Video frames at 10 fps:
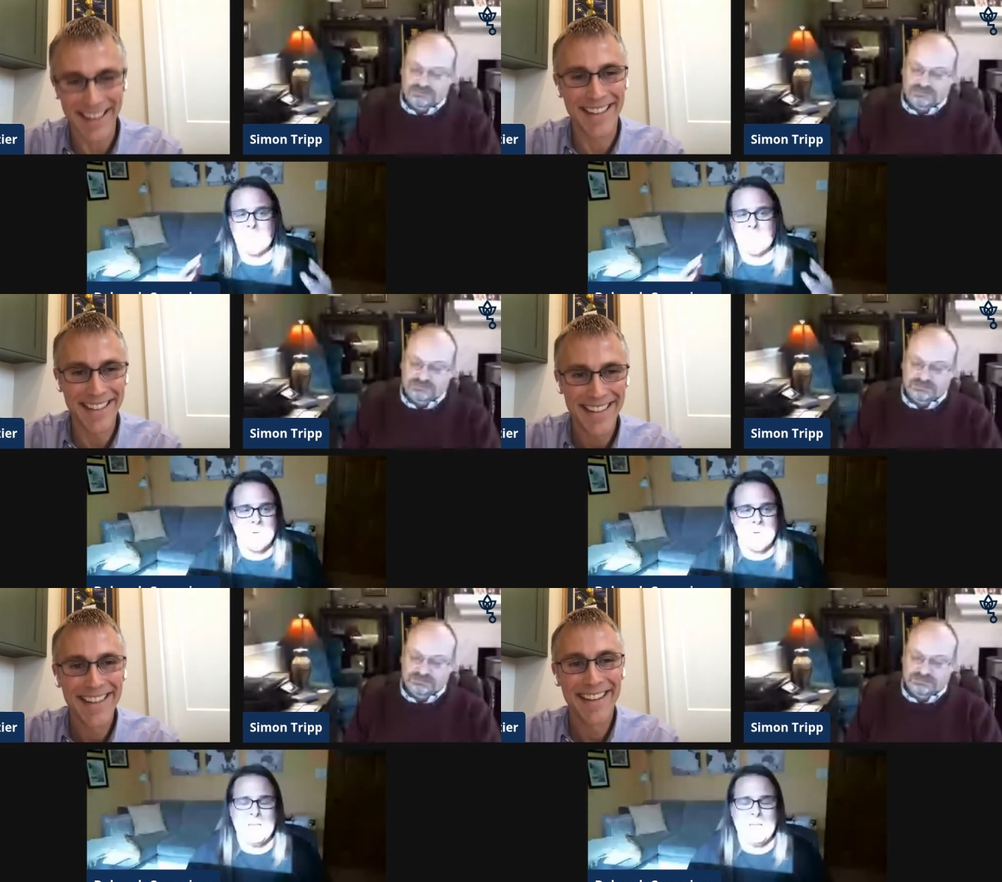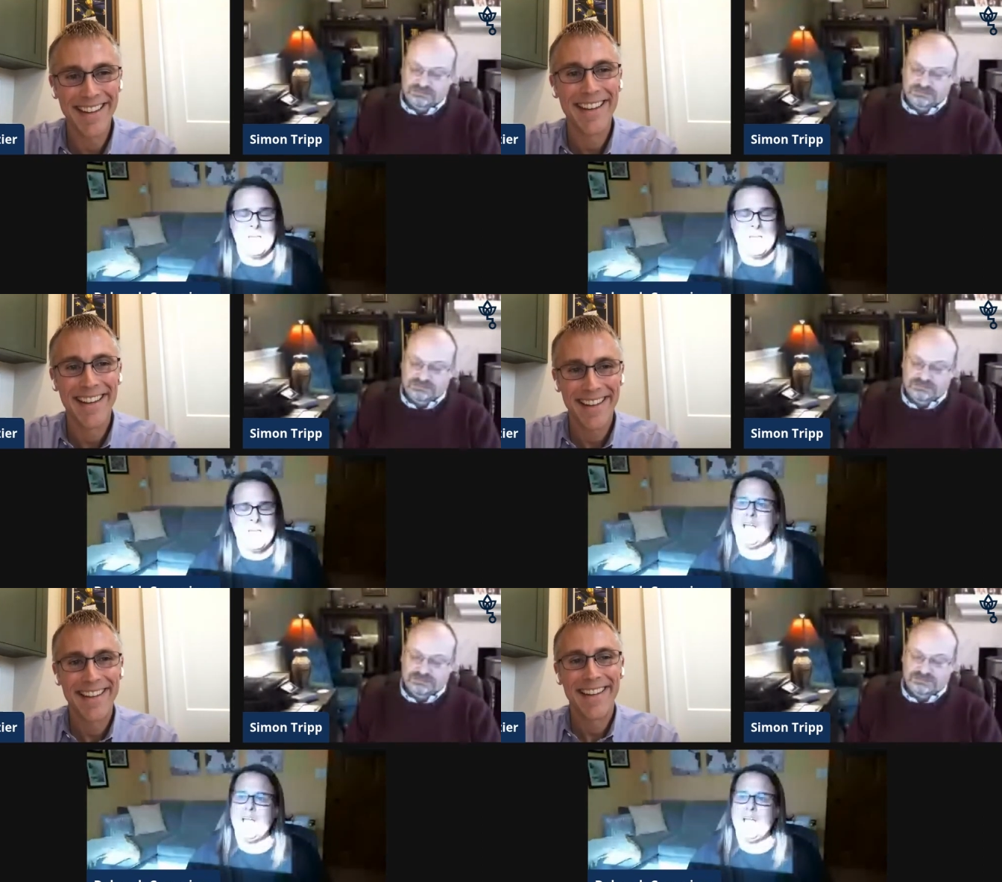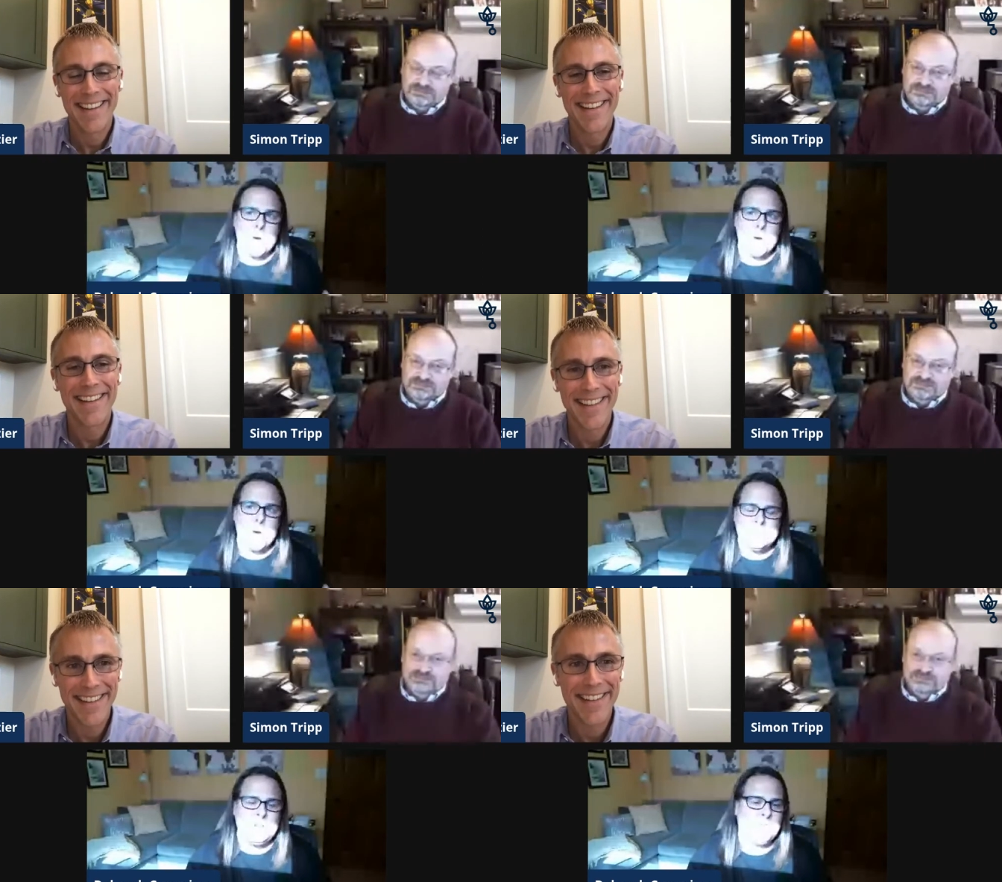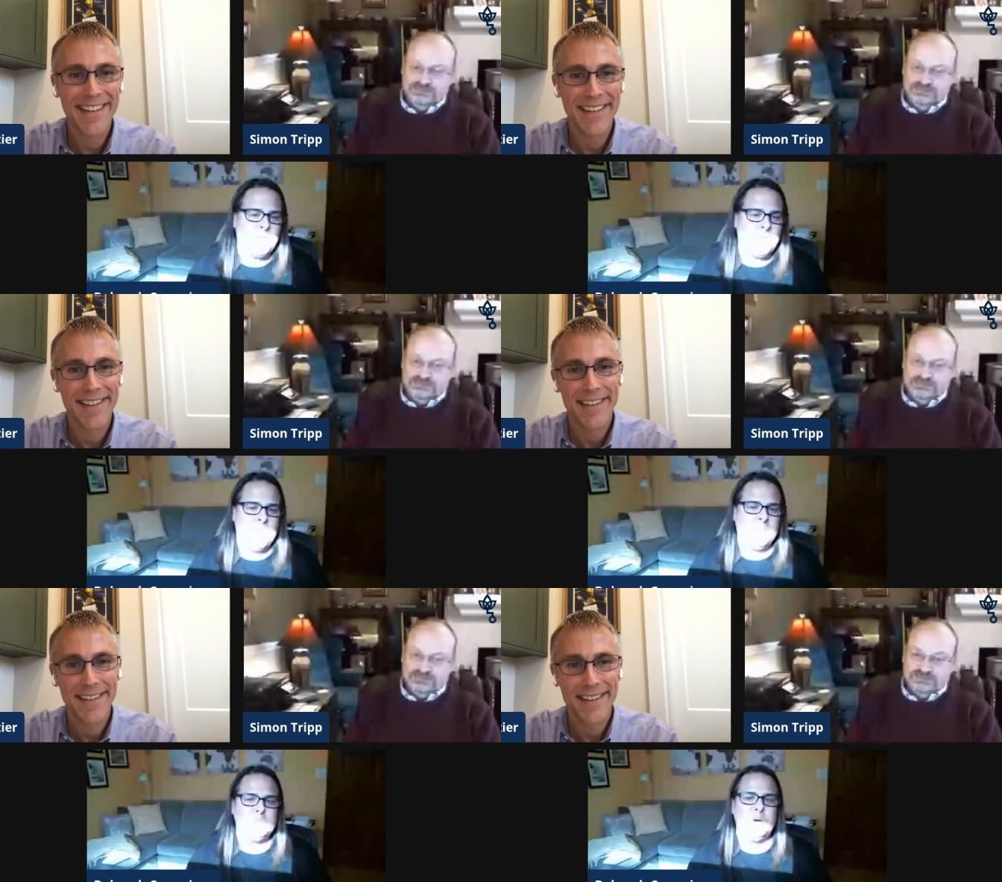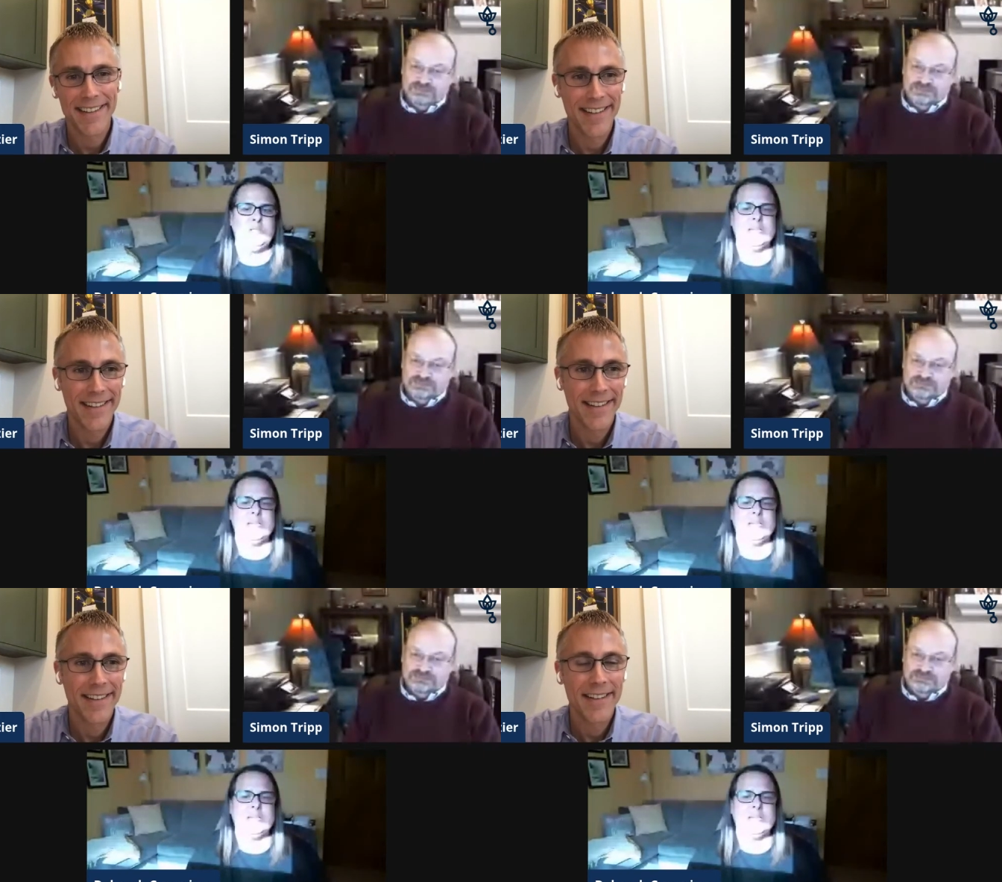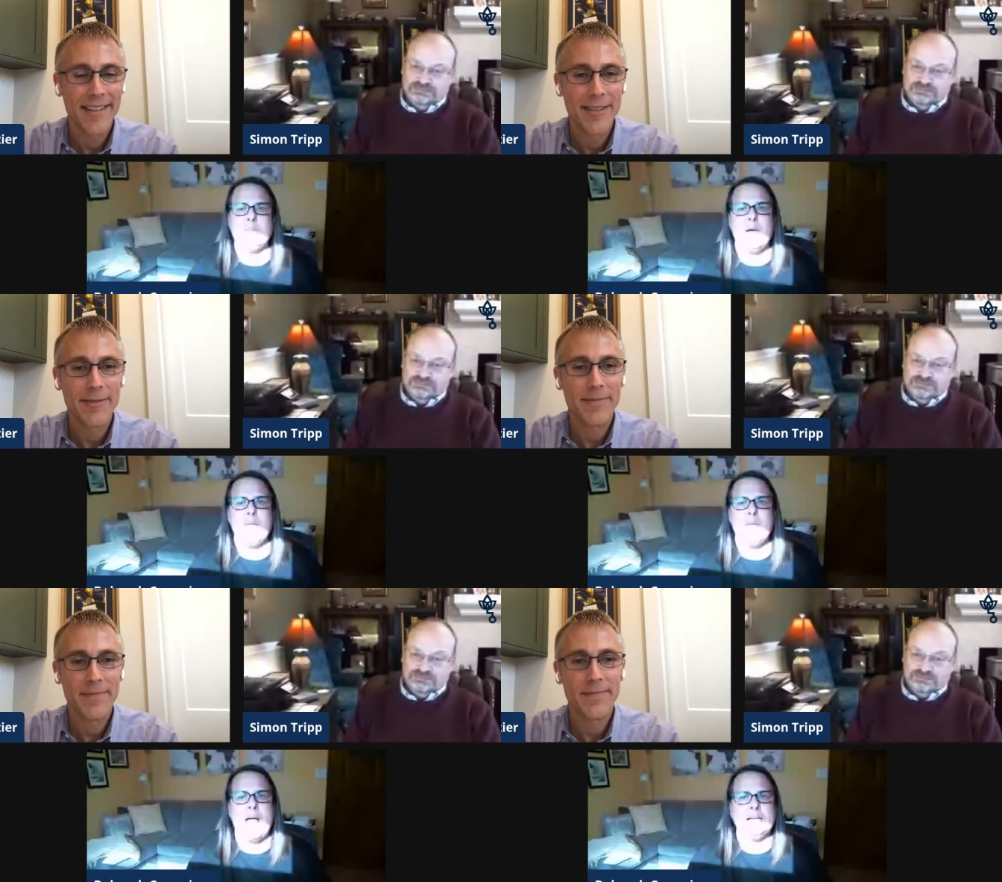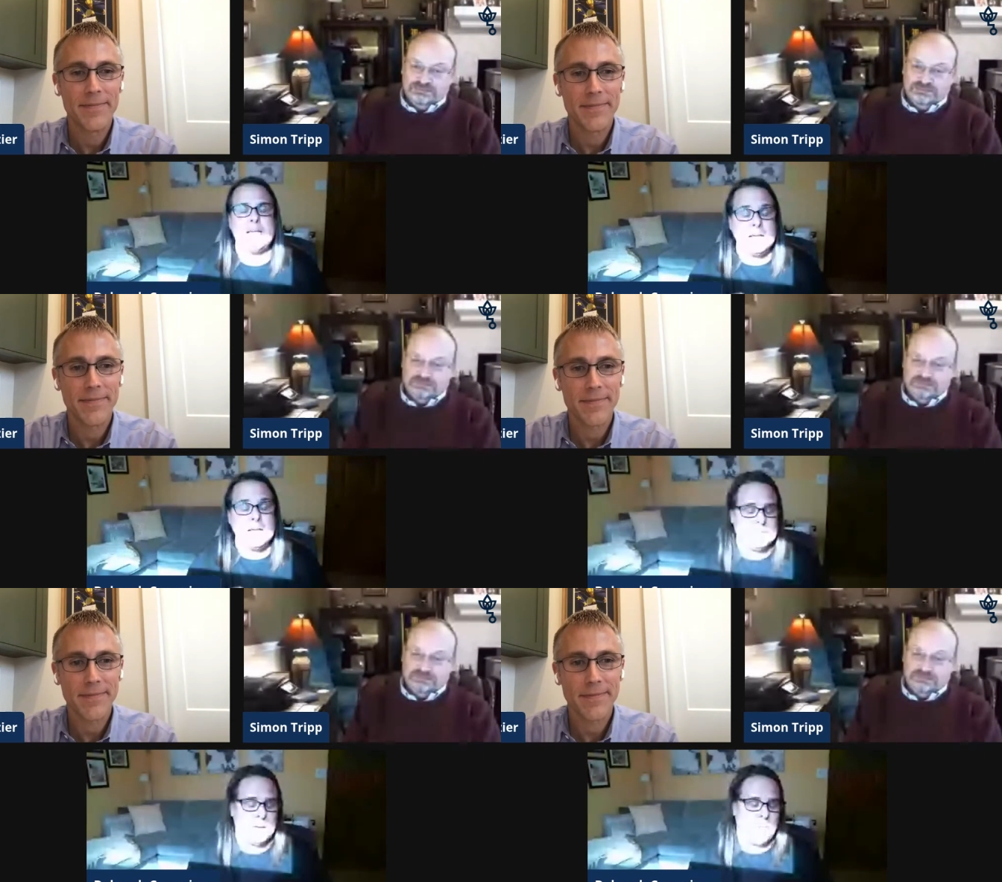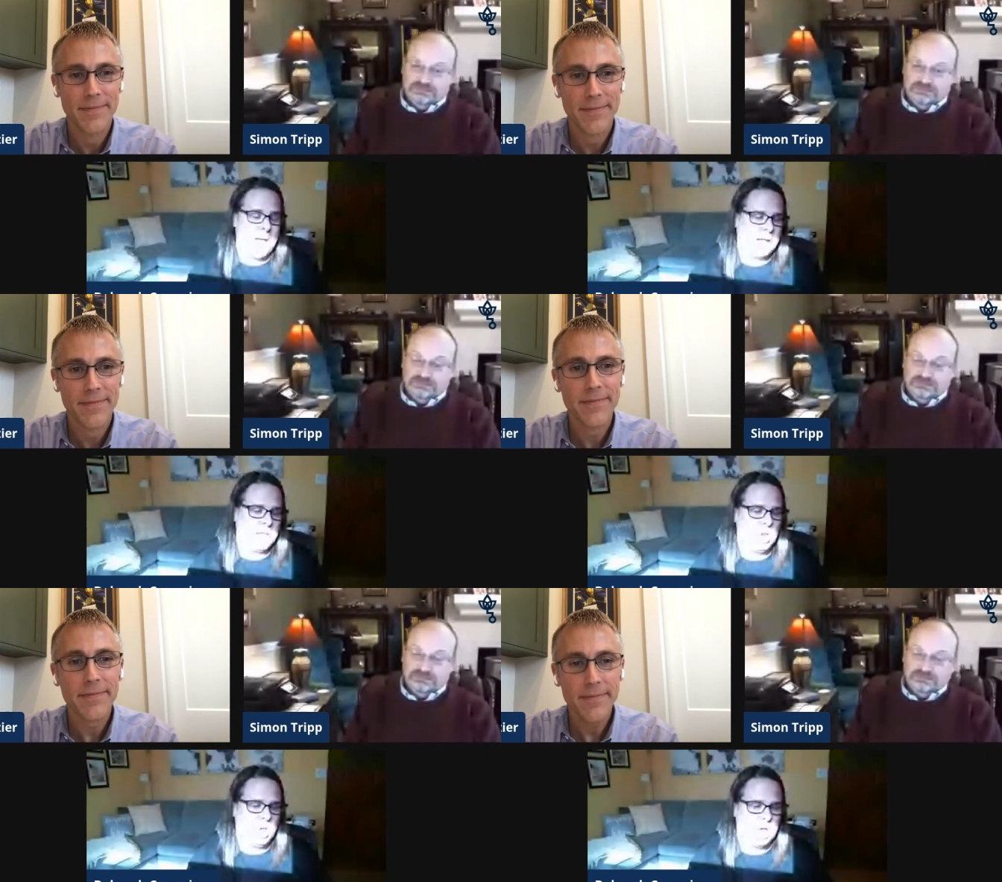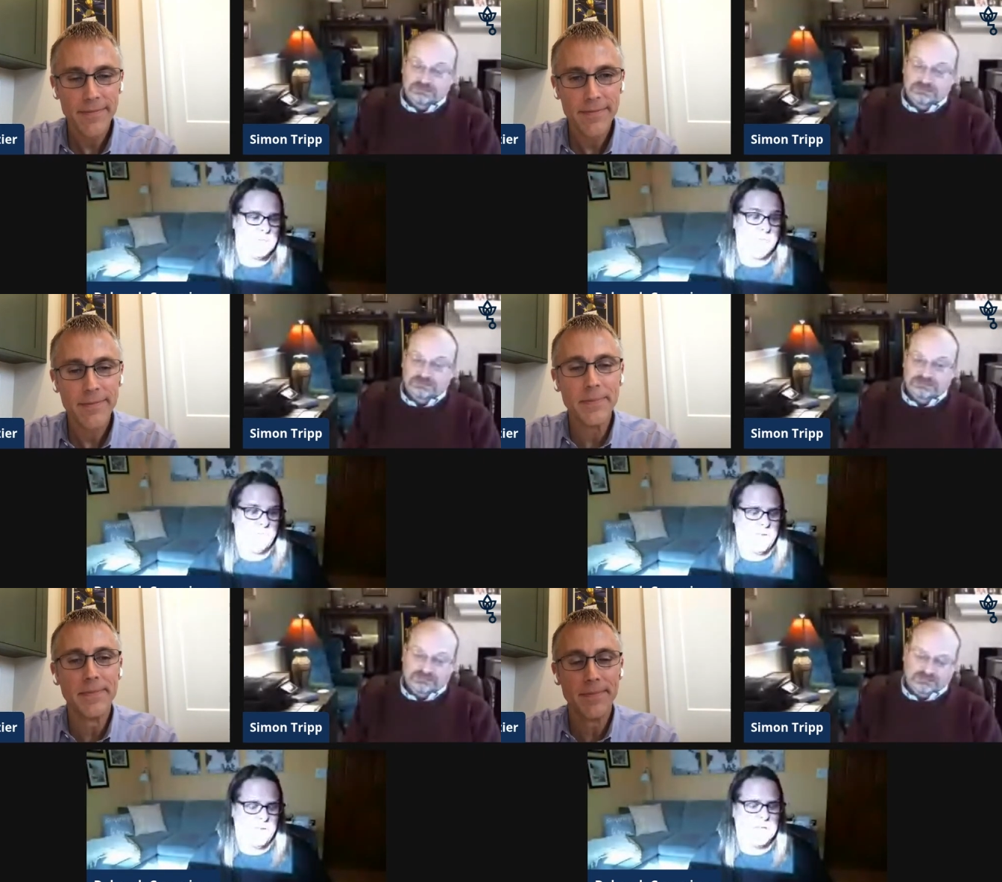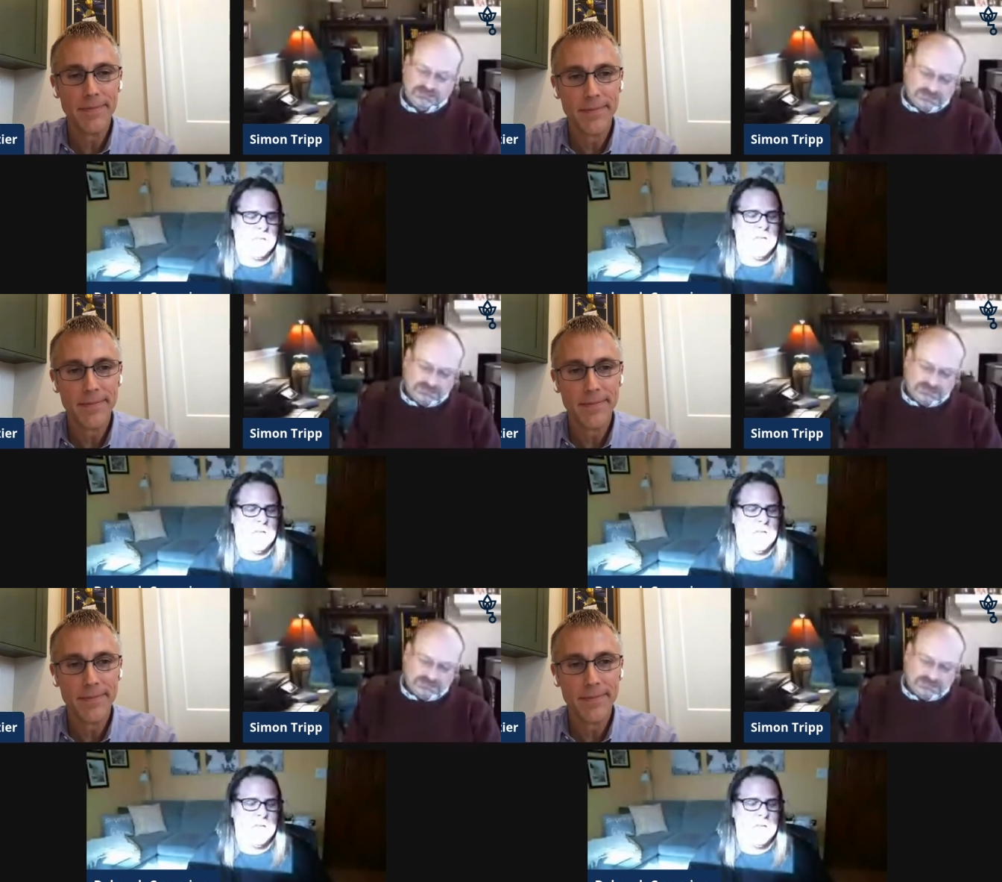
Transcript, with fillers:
Speaker 1: we, we, can we can arm wrestle over the one that's most exciting. But as I step back and look and think,